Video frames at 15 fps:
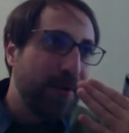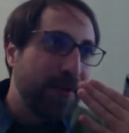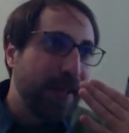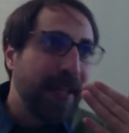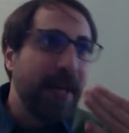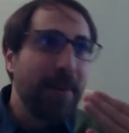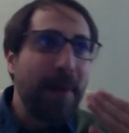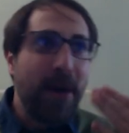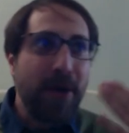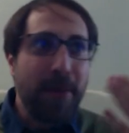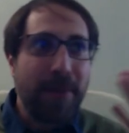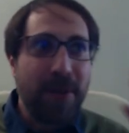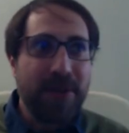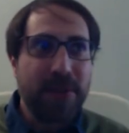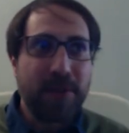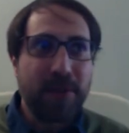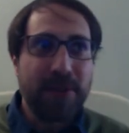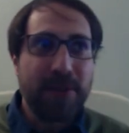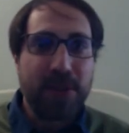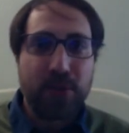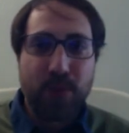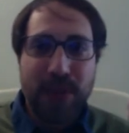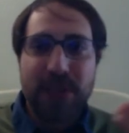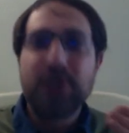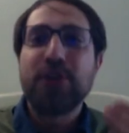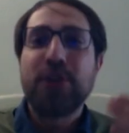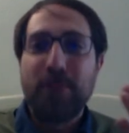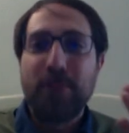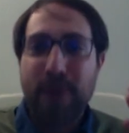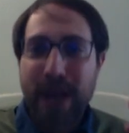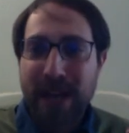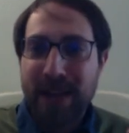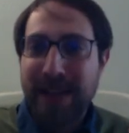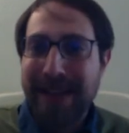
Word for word: think about a possible situation, right?